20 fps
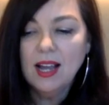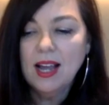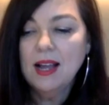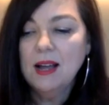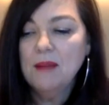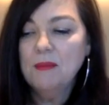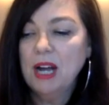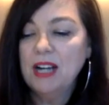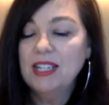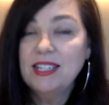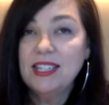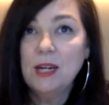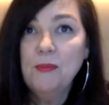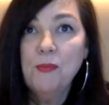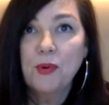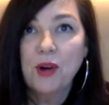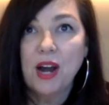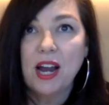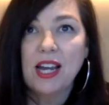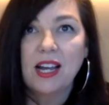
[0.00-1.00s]
I
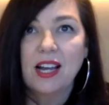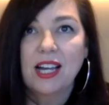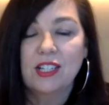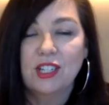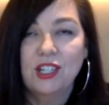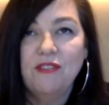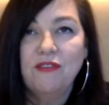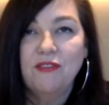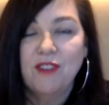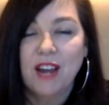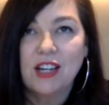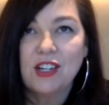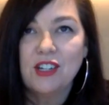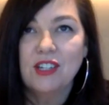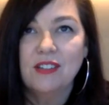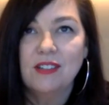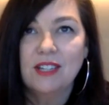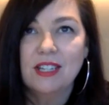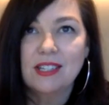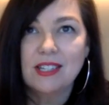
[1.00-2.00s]
did break, actually
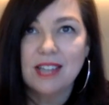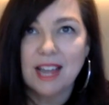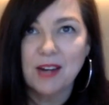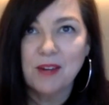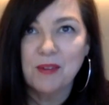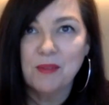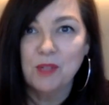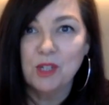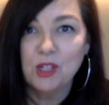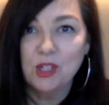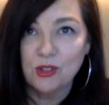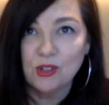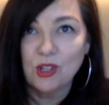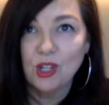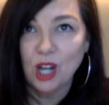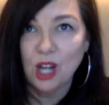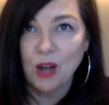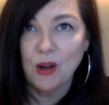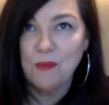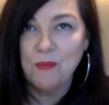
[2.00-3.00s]
fractured the sacrum, which is
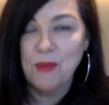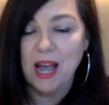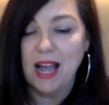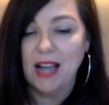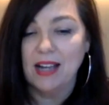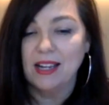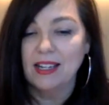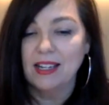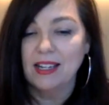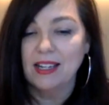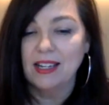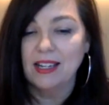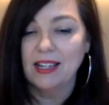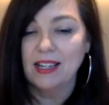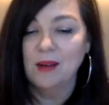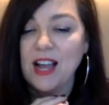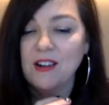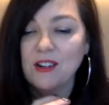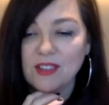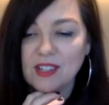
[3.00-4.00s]
the lower back, and
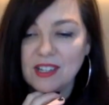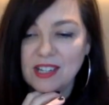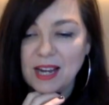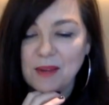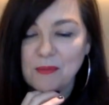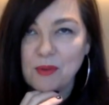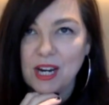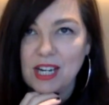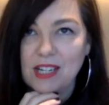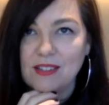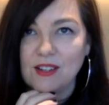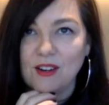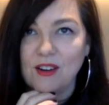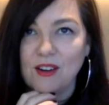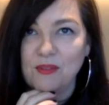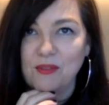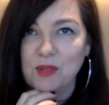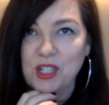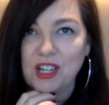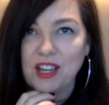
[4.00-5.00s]
I've now got the neck
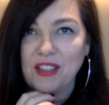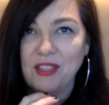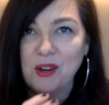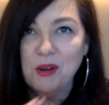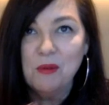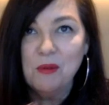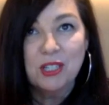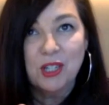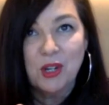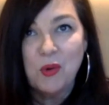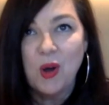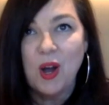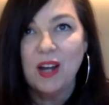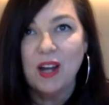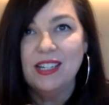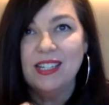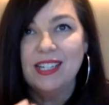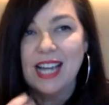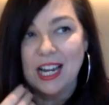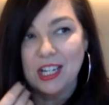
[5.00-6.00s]
brace off, which I thought was
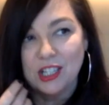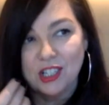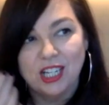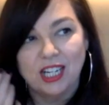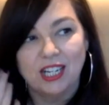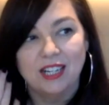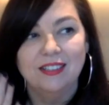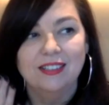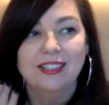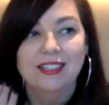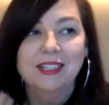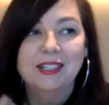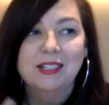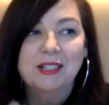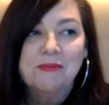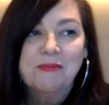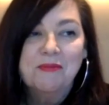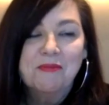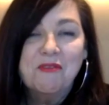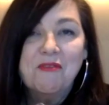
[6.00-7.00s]
quite a dashing
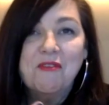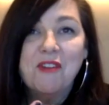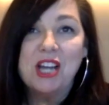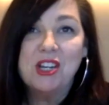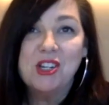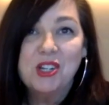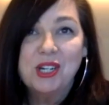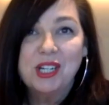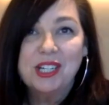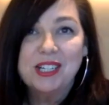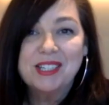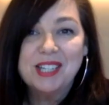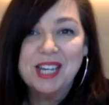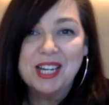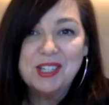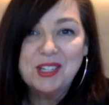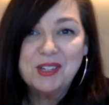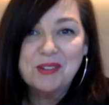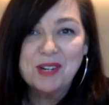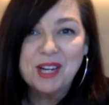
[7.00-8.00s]
fashion
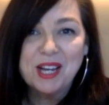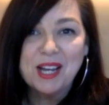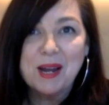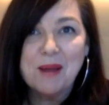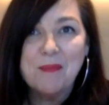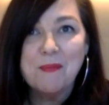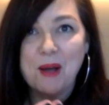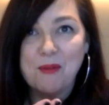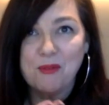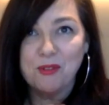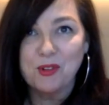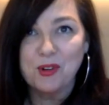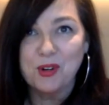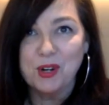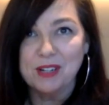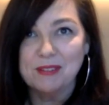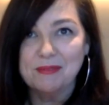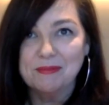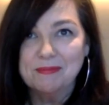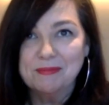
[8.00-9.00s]
accessory, and I'm up for
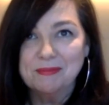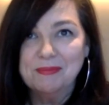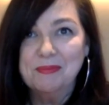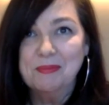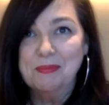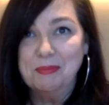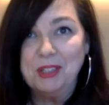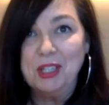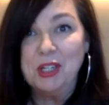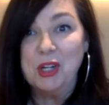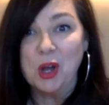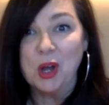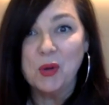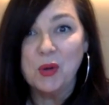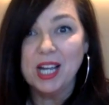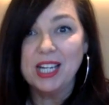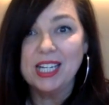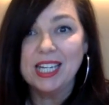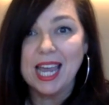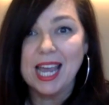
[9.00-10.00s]
it, you know,
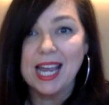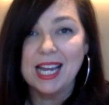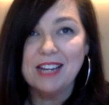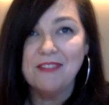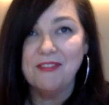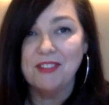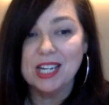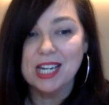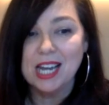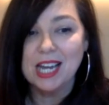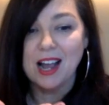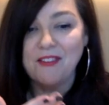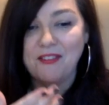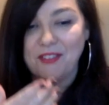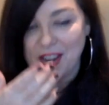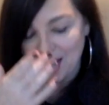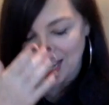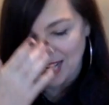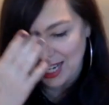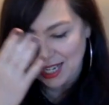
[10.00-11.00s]
again if, if
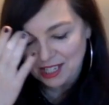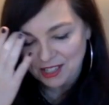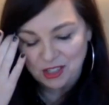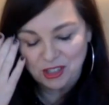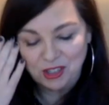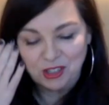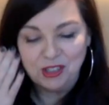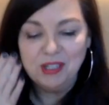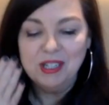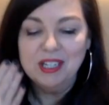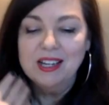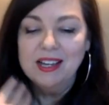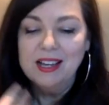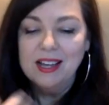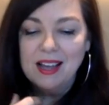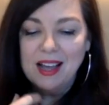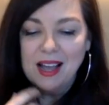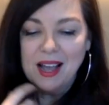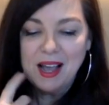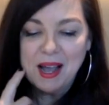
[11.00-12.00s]
I need to.
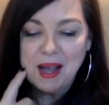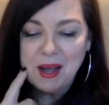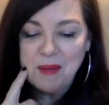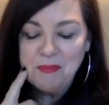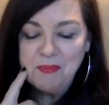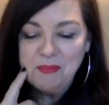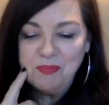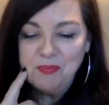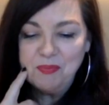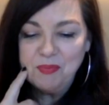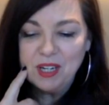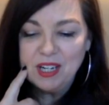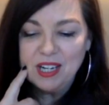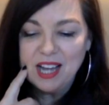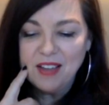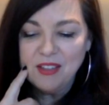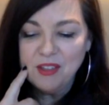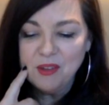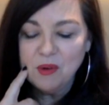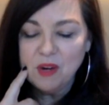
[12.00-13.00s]
Um, but
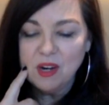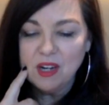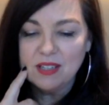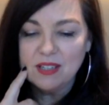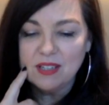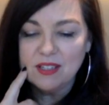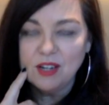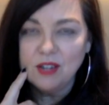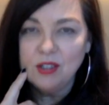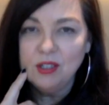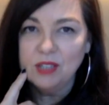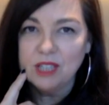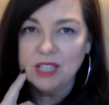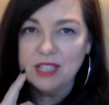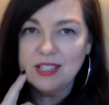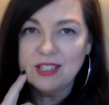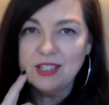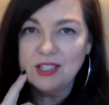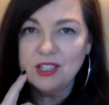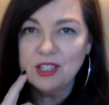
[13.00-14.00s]
otherwise, no, look,
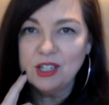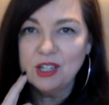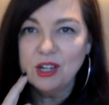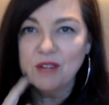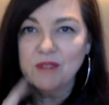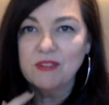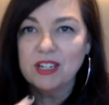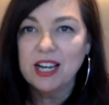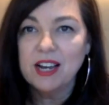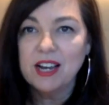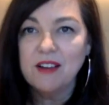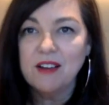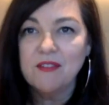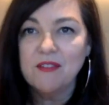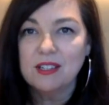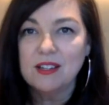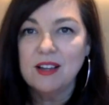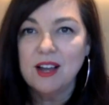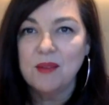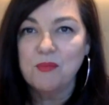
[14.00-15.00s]
it's just a long recovery.
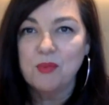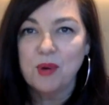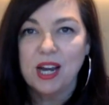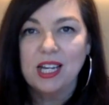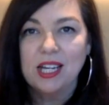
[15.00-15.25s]
It's like